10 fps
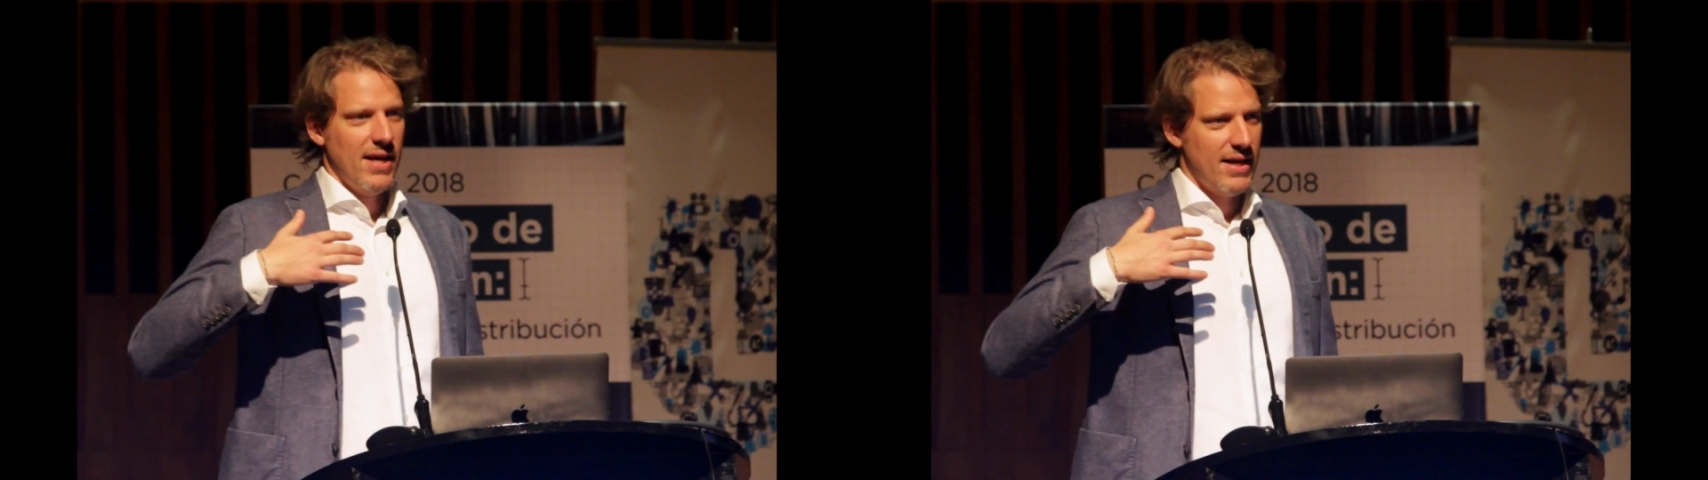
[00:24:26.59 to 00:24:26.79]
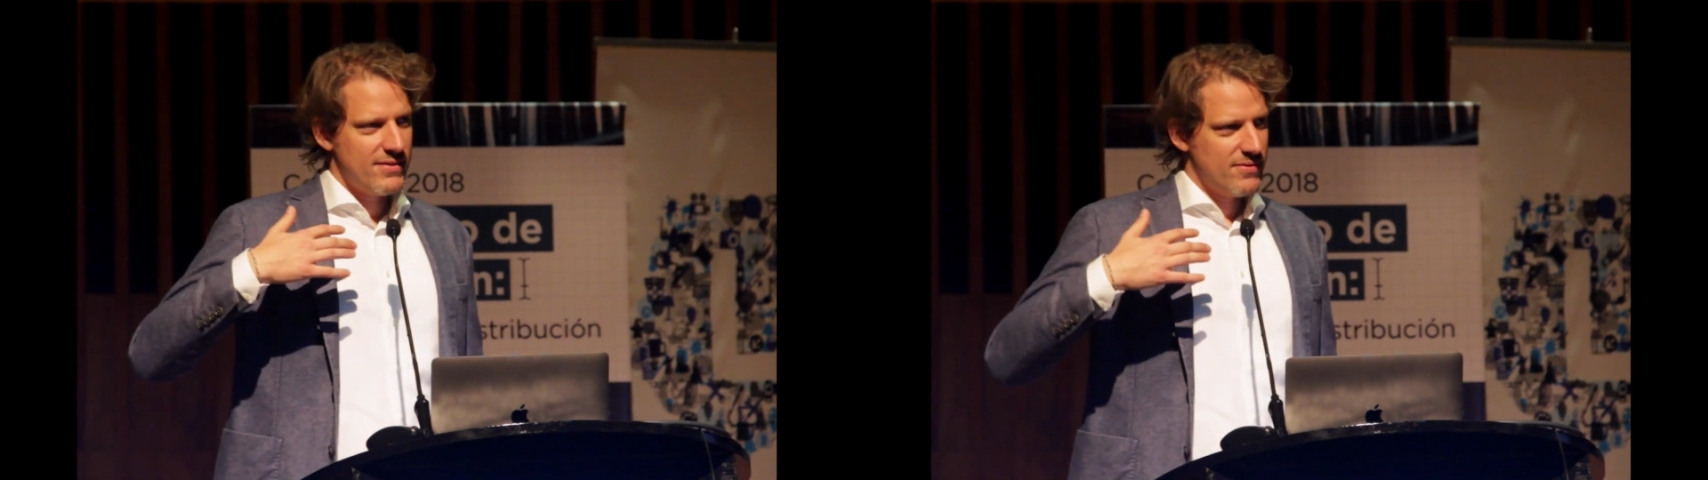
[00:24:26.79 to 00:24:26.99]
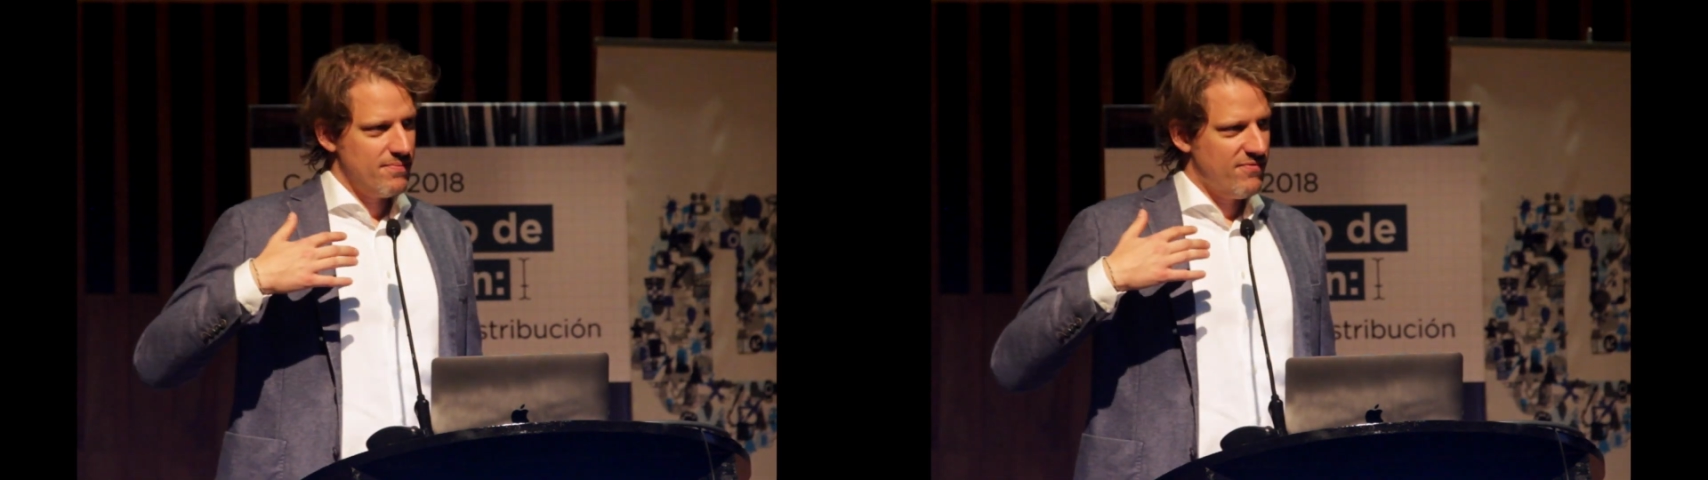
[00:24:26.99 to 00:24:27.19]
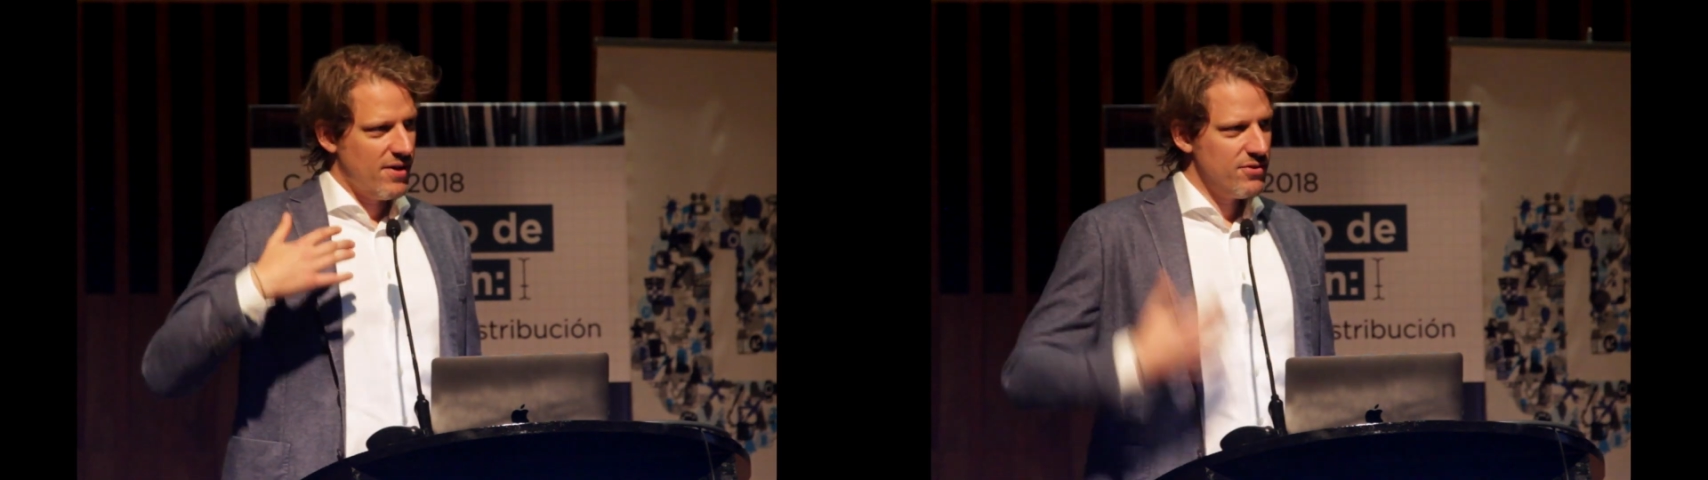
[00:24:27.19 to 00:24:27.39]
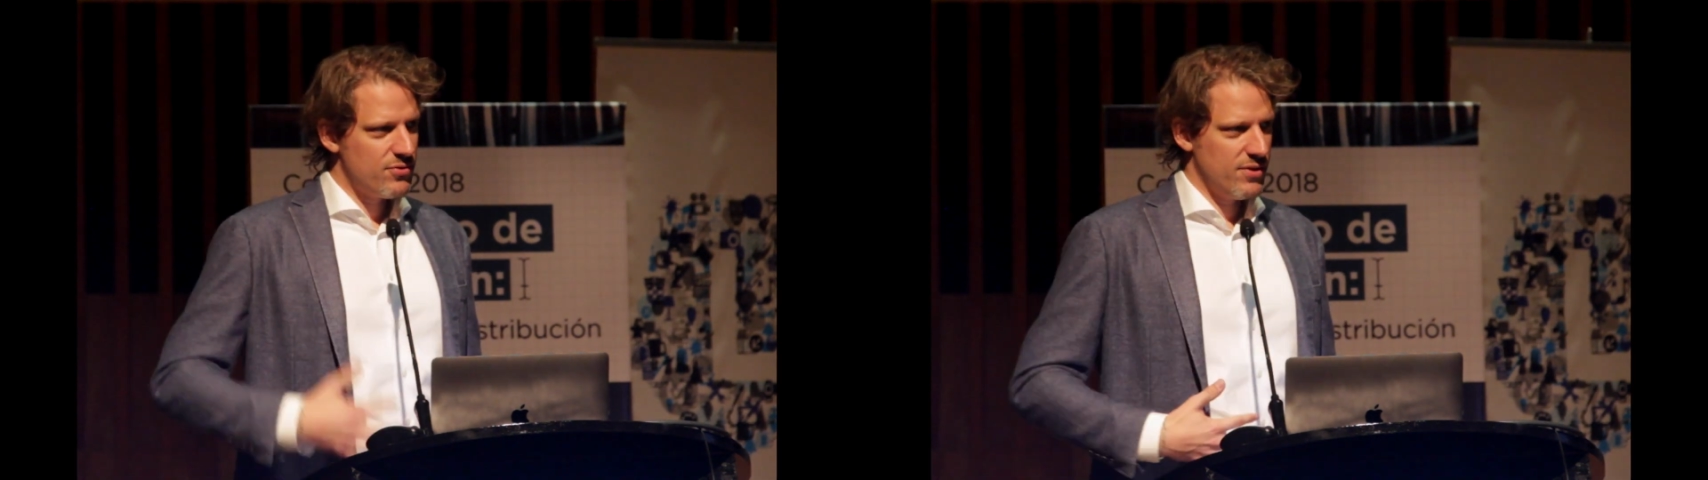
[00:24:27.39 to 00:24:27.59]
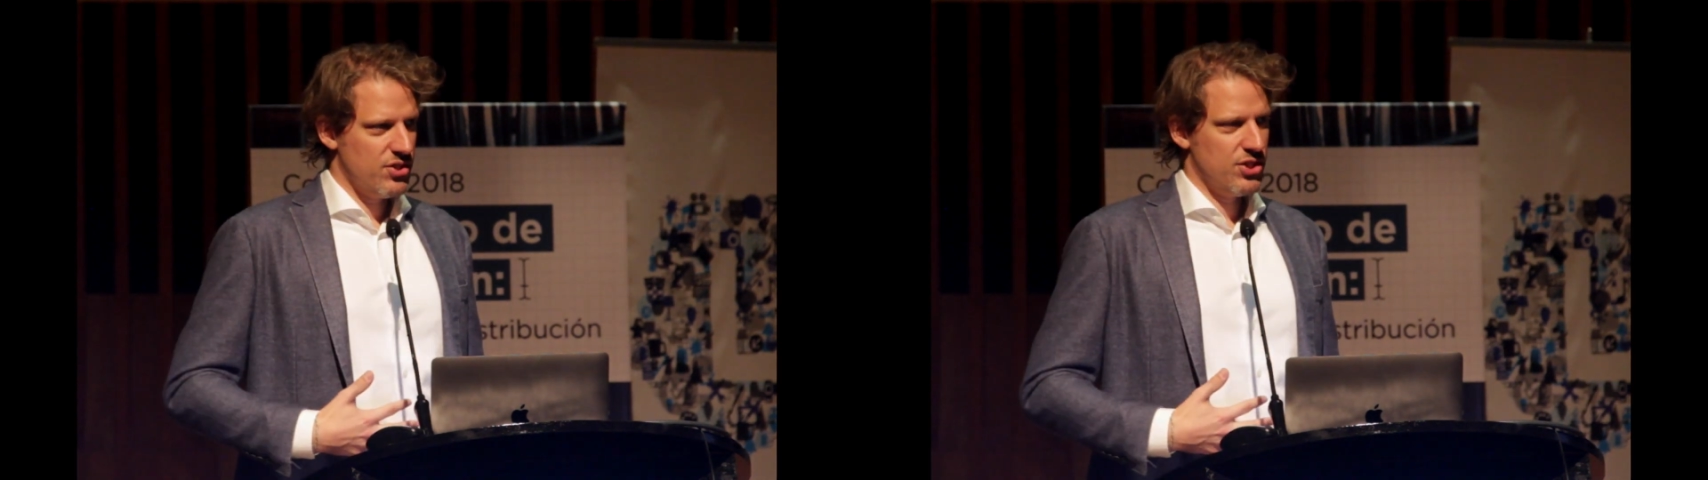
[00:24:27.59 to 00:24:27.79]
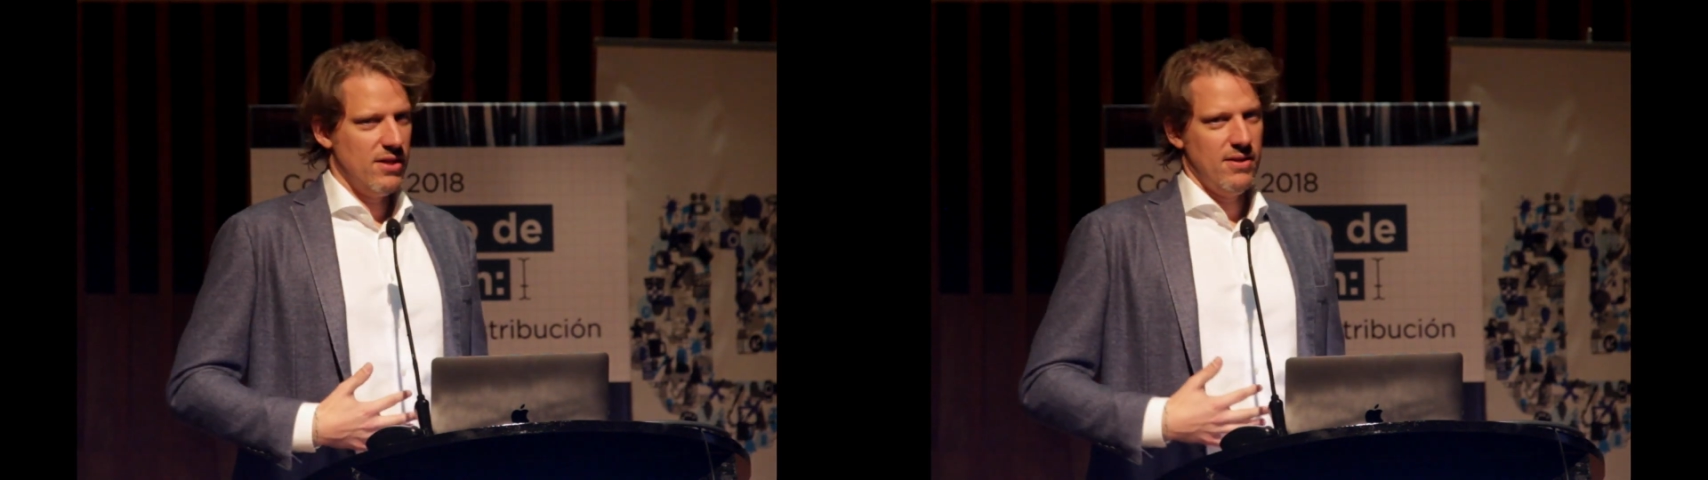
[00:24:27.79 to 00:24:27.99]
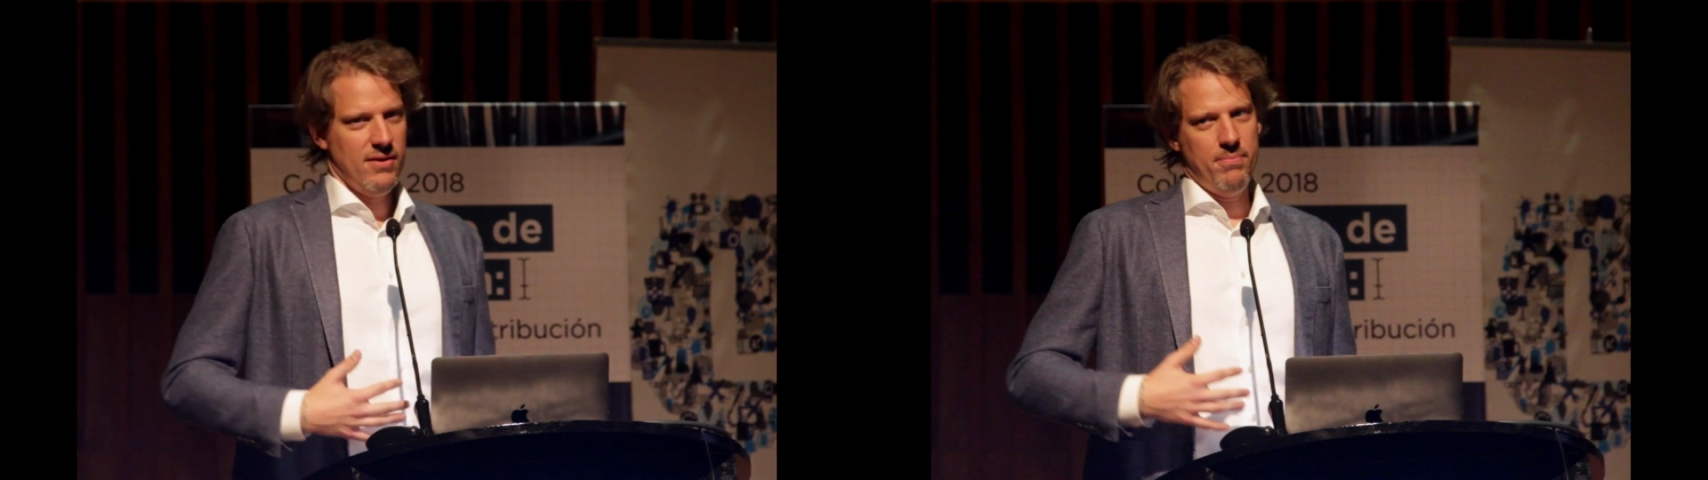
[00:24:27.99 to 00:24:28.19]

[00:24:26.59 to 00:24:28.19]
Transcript: It's very traditional